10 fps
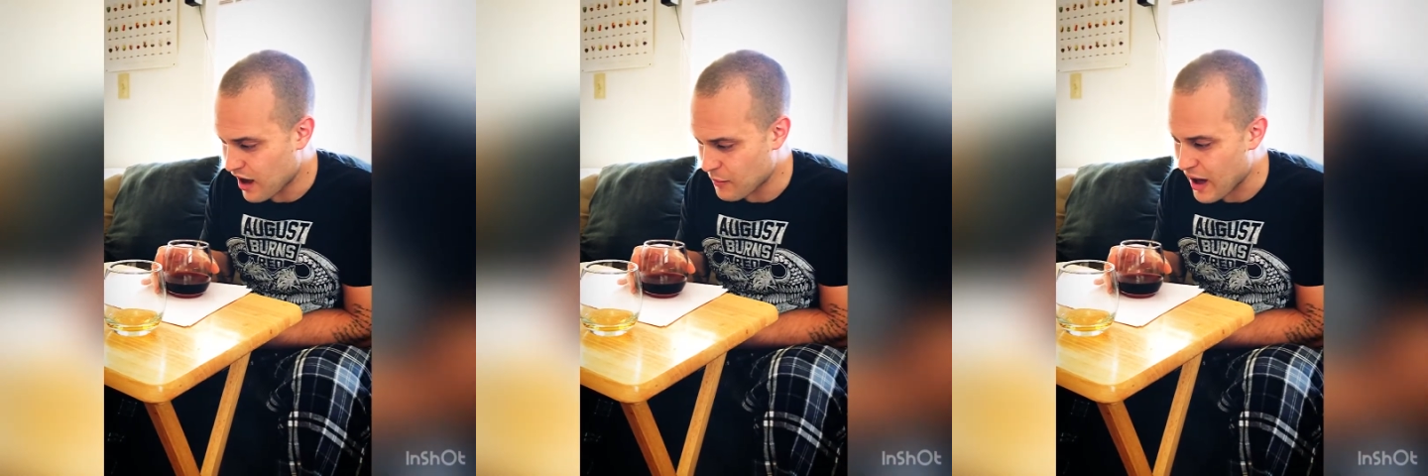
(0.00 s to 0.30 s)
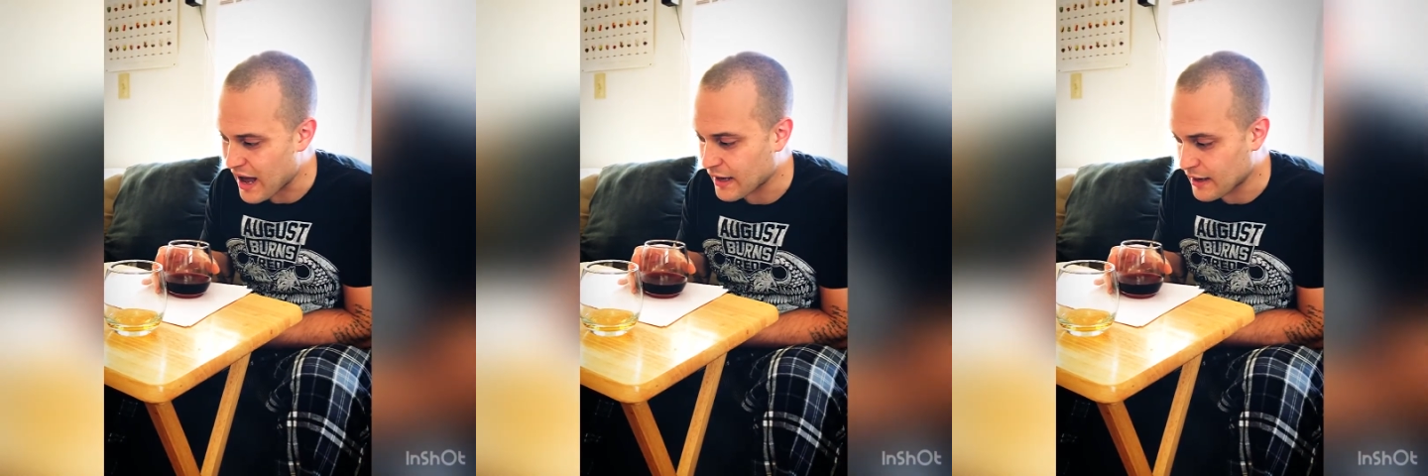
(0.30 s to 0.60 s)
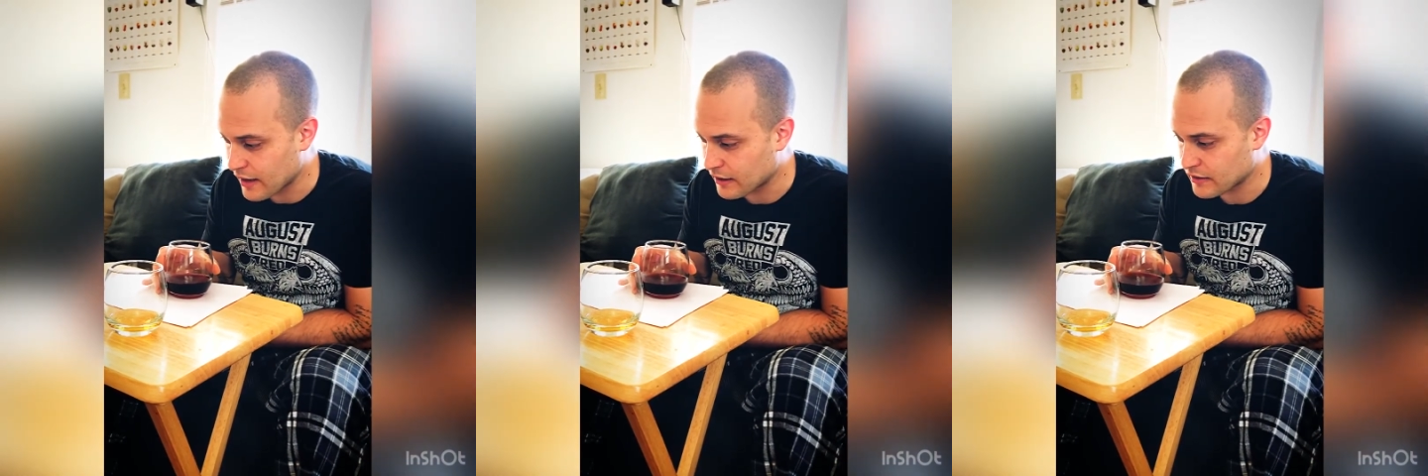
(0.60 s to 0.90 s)

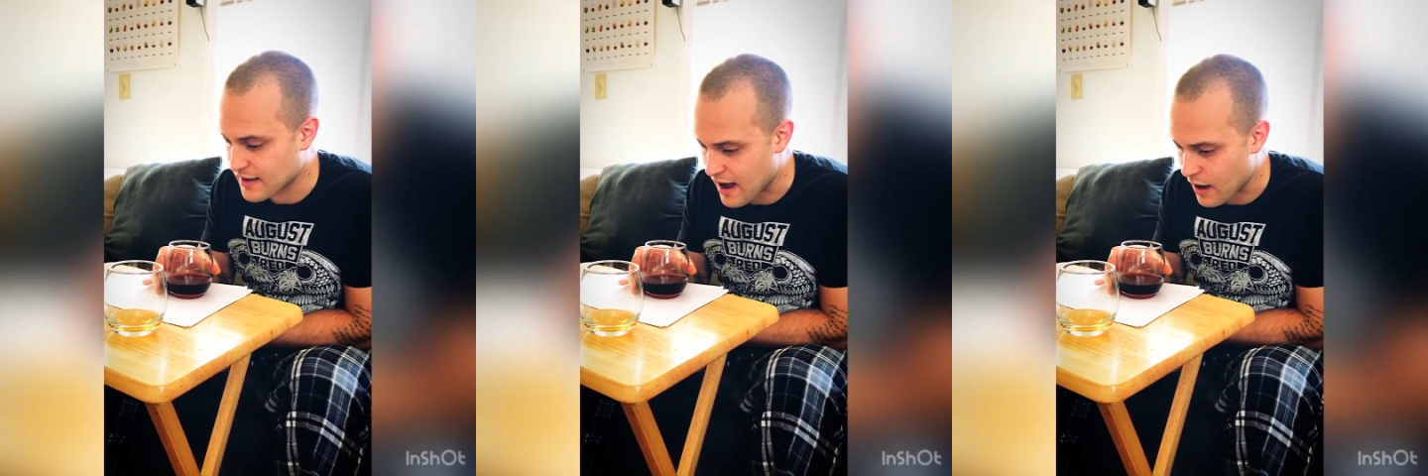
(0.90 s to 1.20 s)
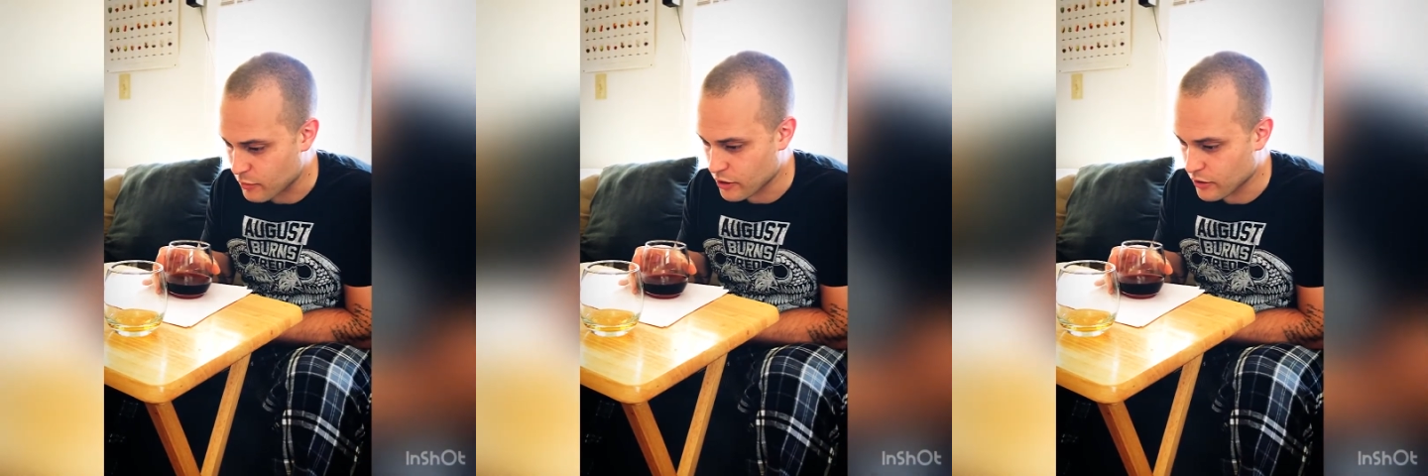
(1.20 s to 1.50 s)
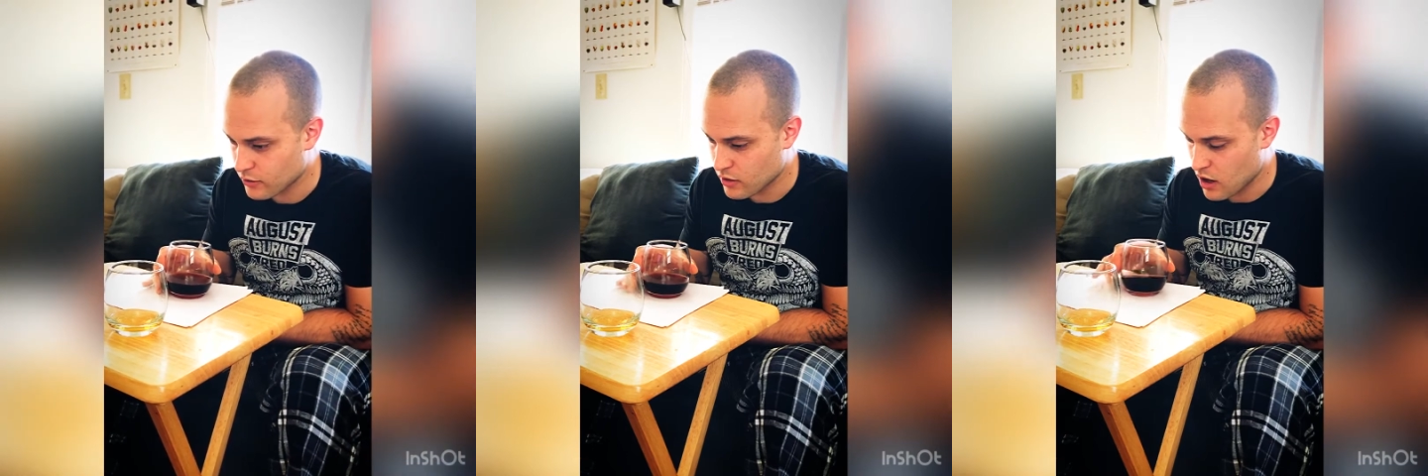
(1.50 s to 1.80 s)
iodine, copper,
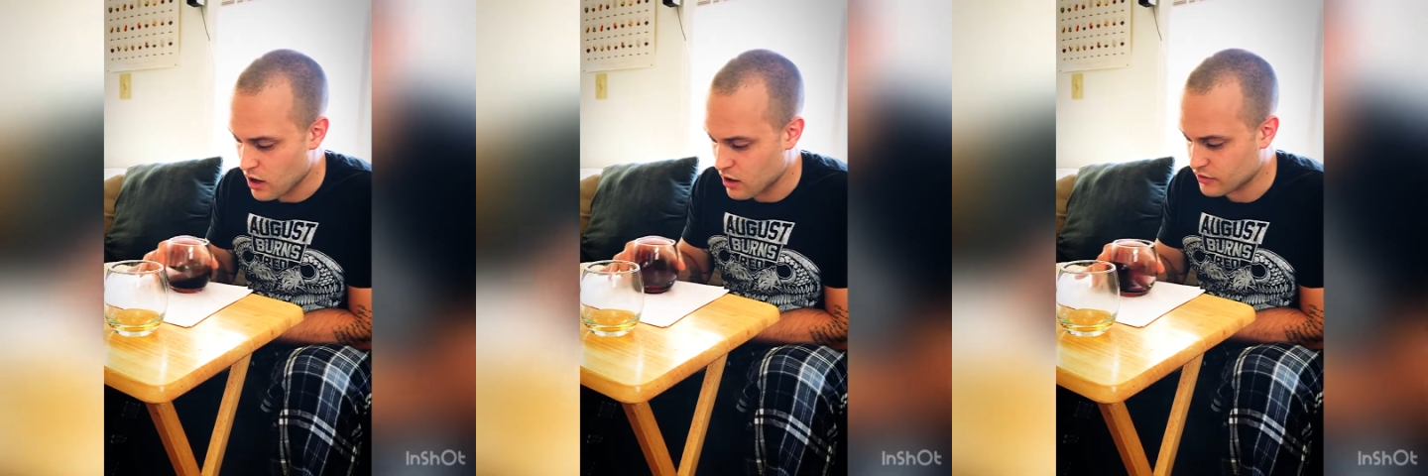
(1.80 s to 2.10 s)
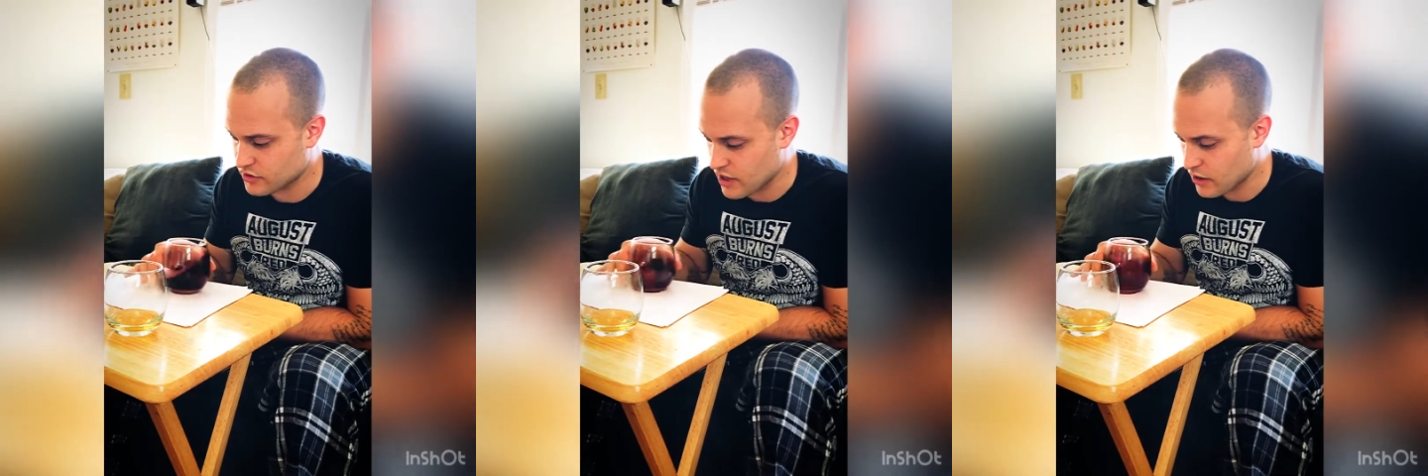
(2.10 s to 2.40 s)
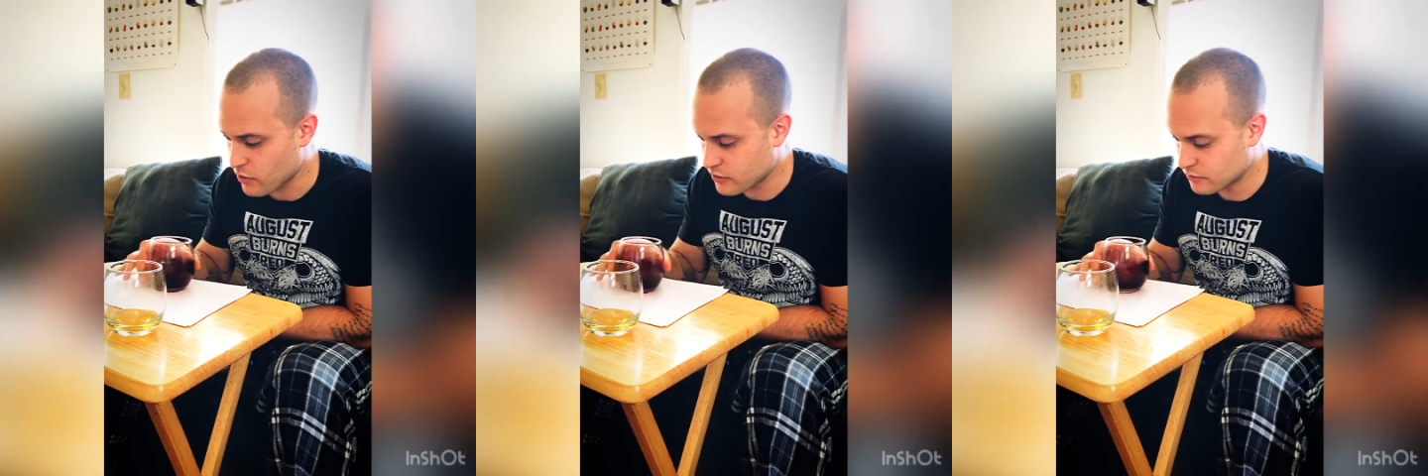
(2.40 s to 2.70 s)

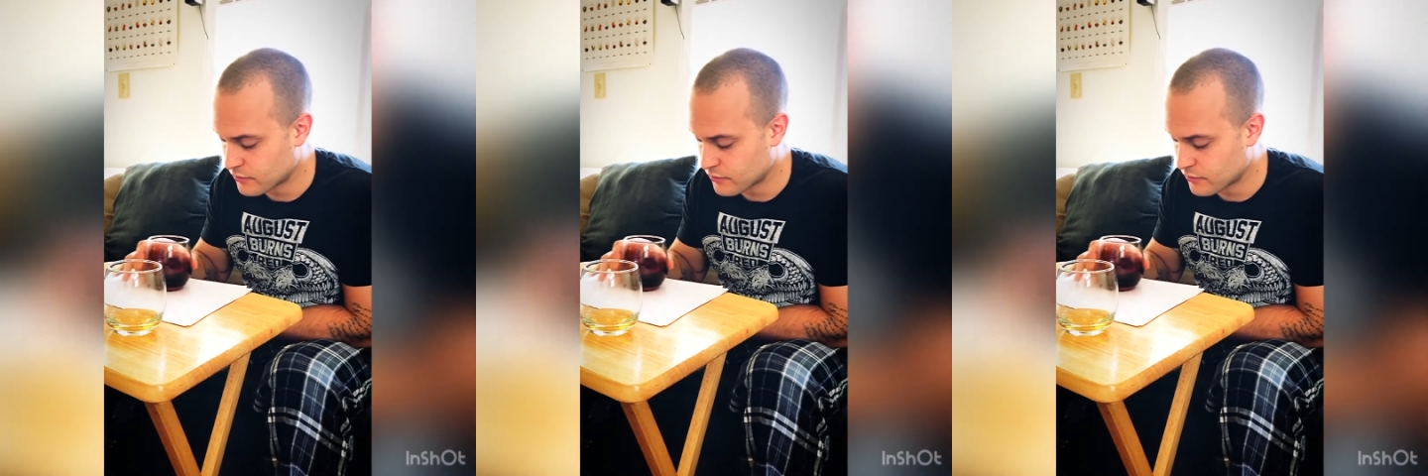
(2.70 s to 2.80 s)
sanguine.